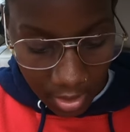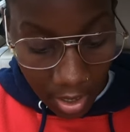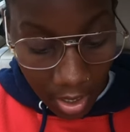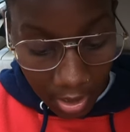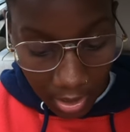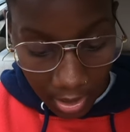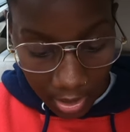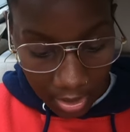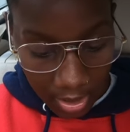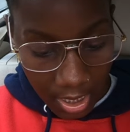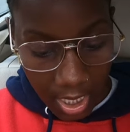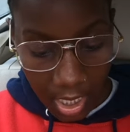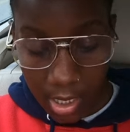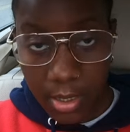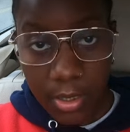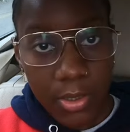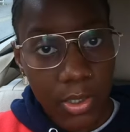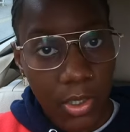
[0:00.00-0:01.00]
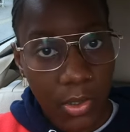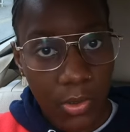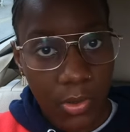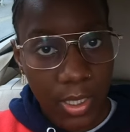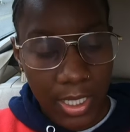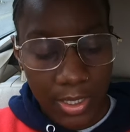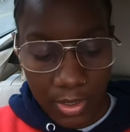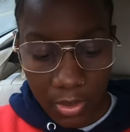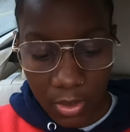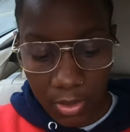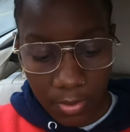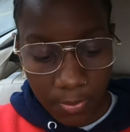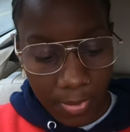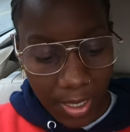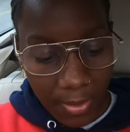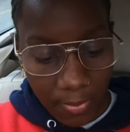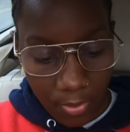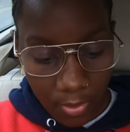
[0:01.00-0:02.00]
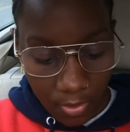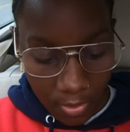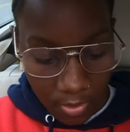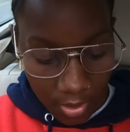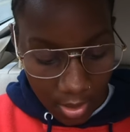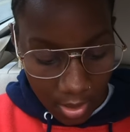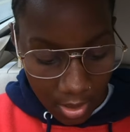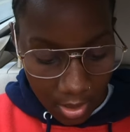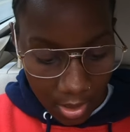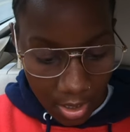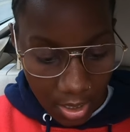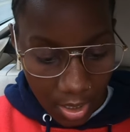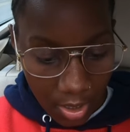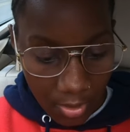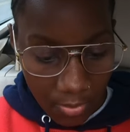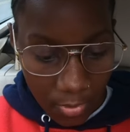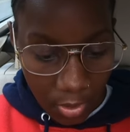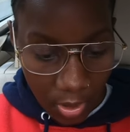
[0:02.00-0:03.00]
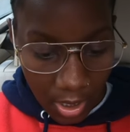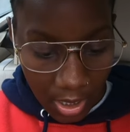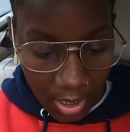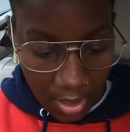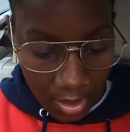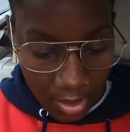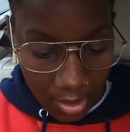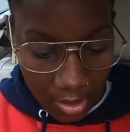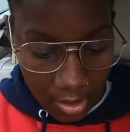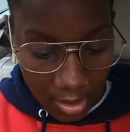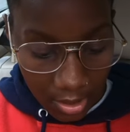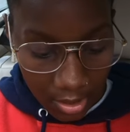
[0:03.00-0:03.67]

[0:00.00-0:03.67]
okay yeah so that's good people in the community